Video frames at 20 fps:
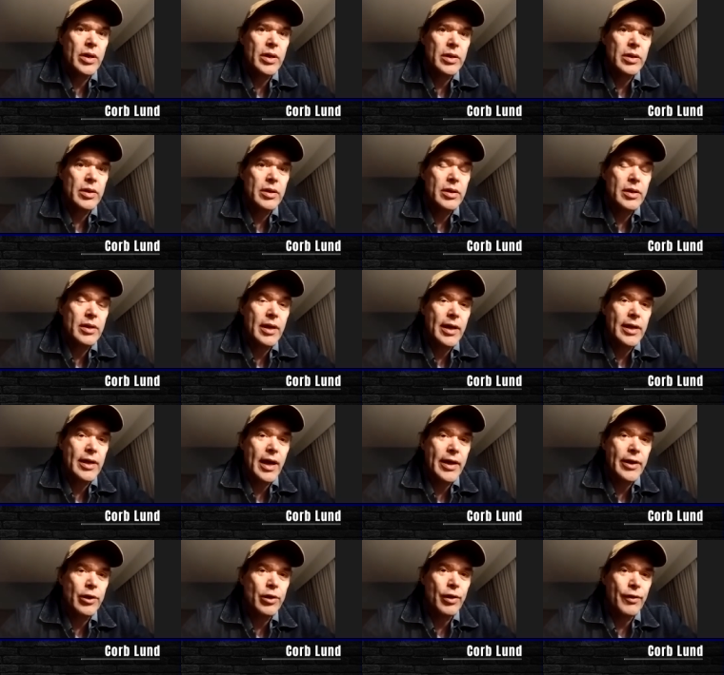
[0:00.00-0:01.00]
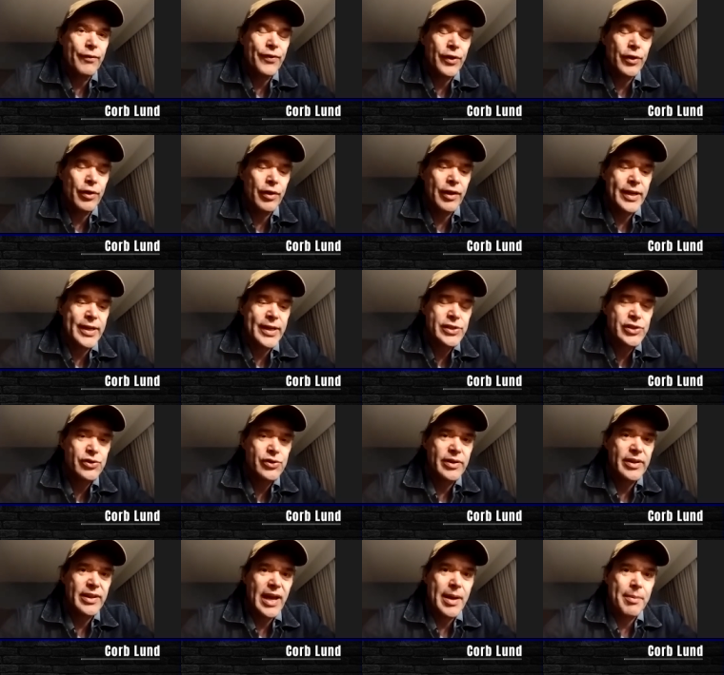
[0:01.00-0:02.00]
well, I don't know if you know the
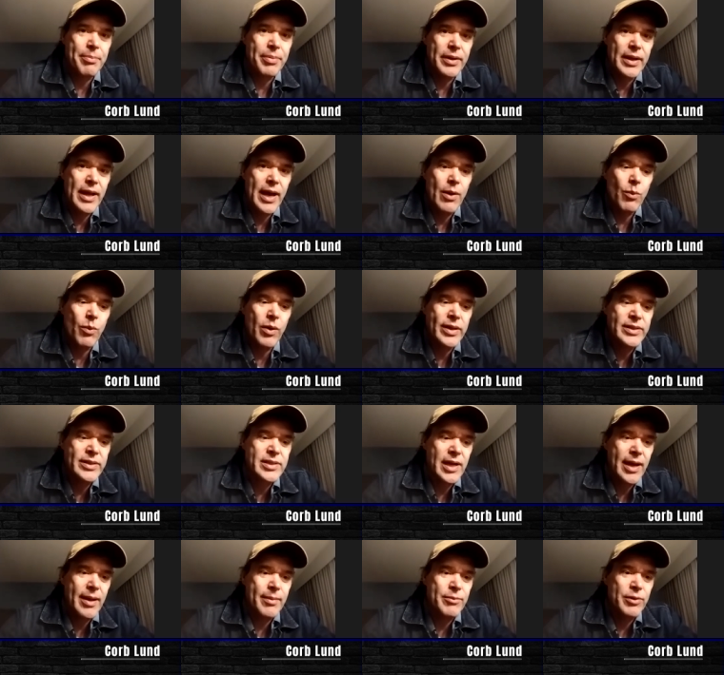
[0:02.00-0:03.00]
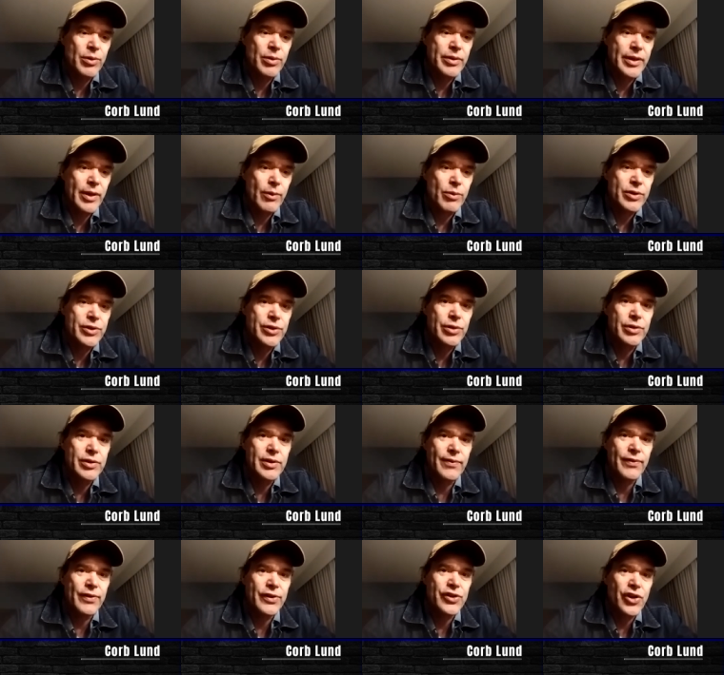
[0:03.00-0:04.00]
history of that, but at one time though, there were
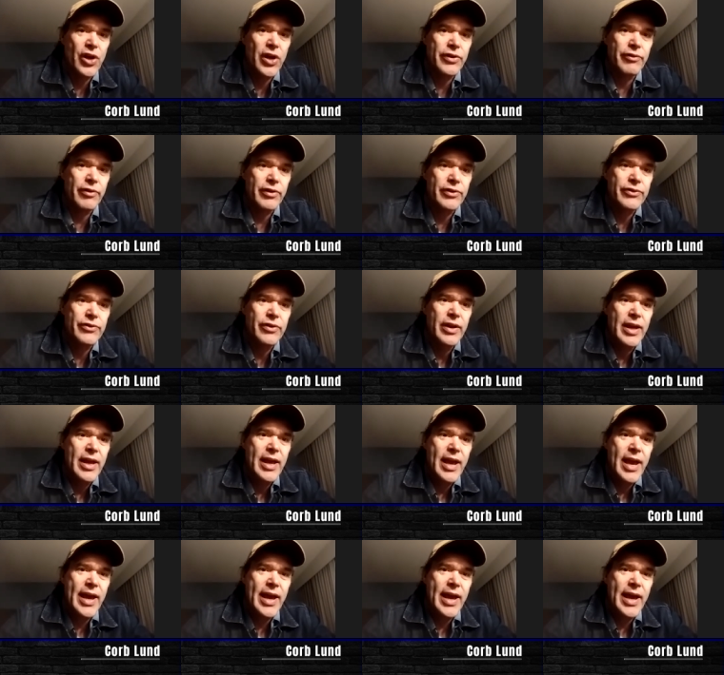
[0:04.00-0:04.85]
two different genres,